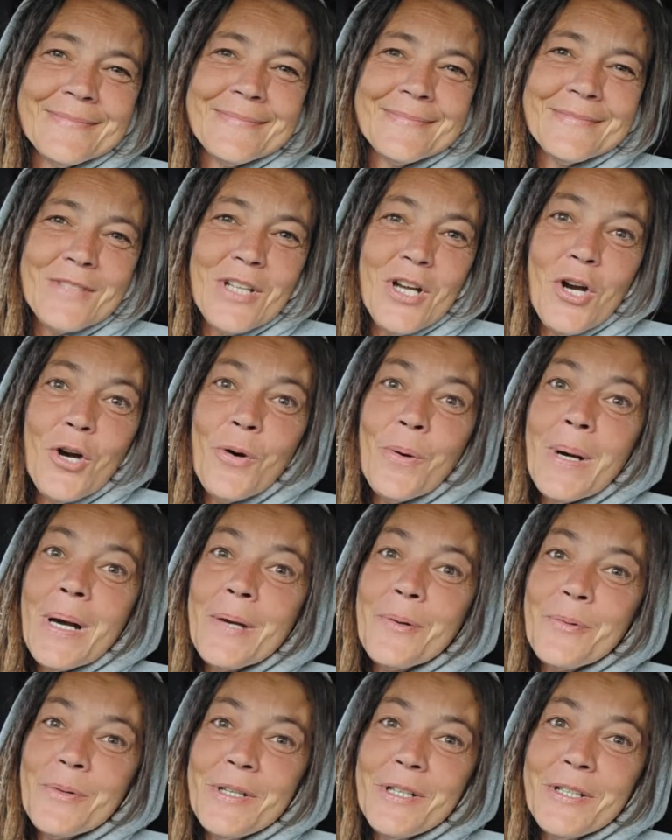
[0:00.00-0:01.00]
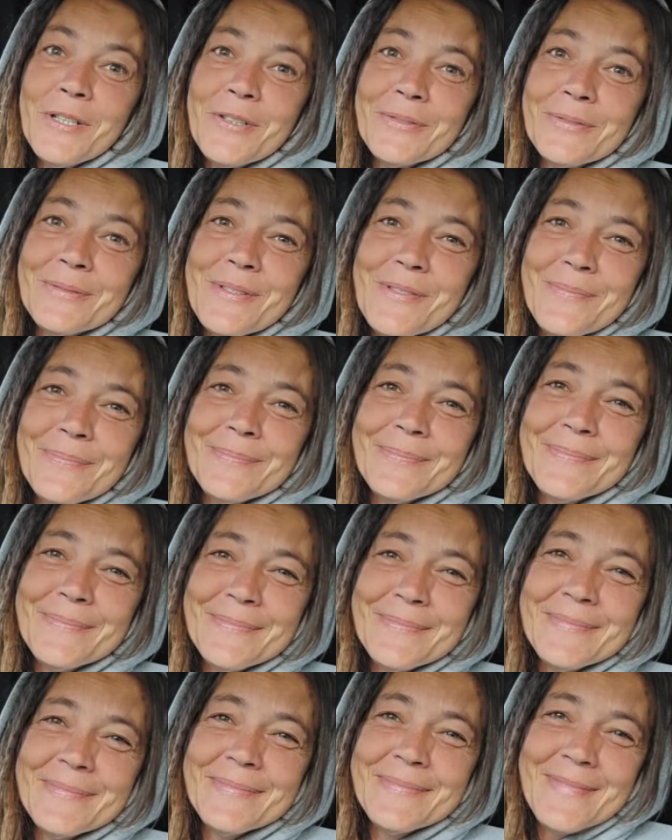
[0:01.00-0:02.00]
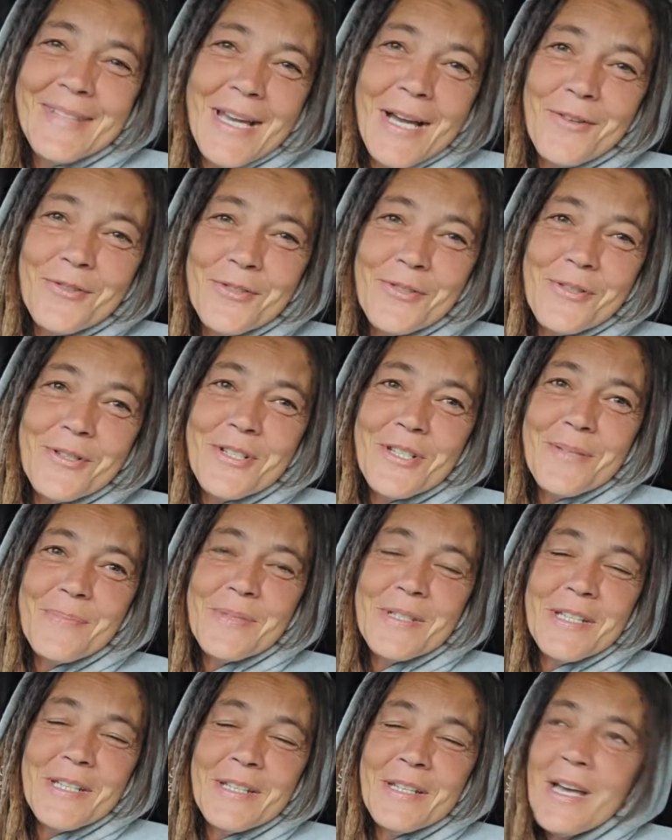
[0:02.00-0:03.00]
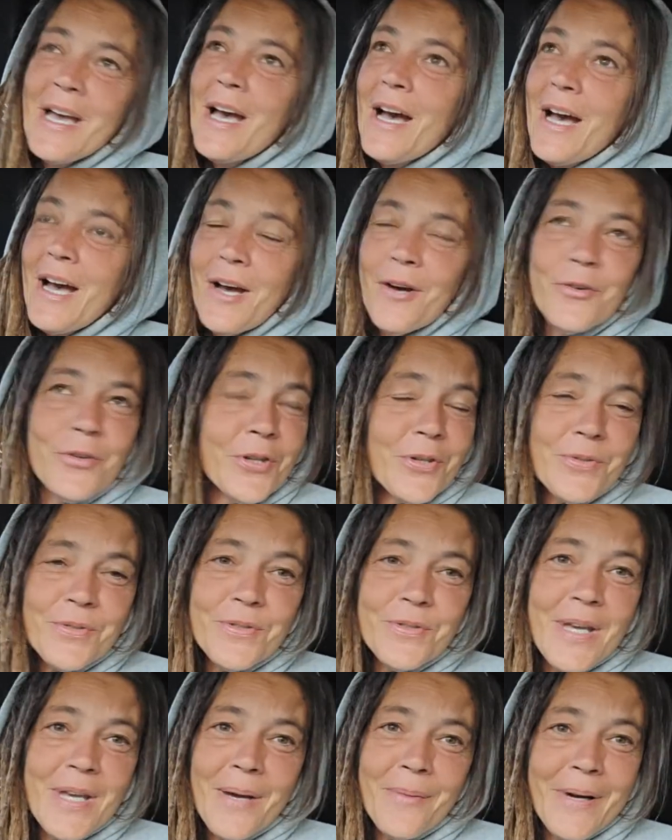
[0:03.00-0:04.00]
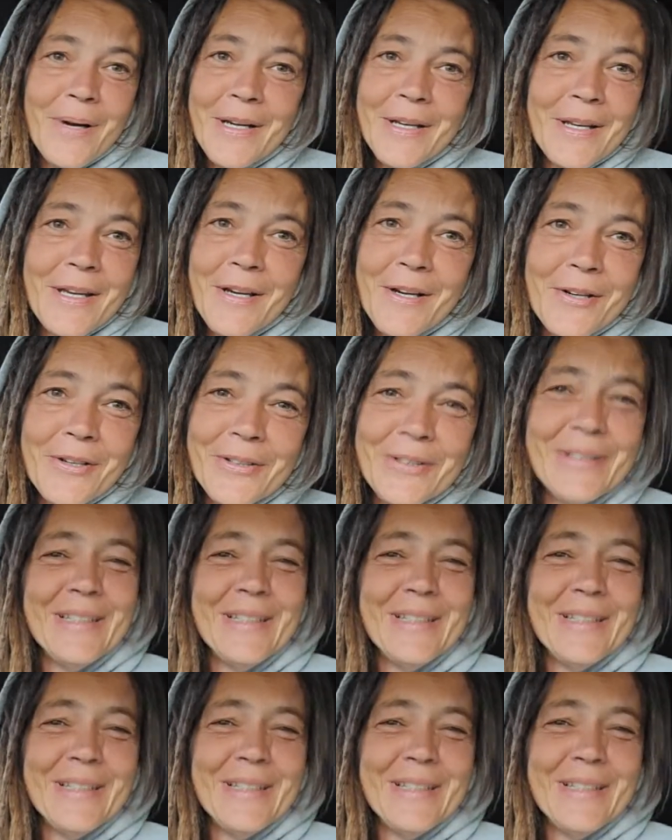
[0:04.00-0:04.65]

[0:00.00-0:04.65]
Oh, I will. Outdoor Gypsy. I'll go do that right now.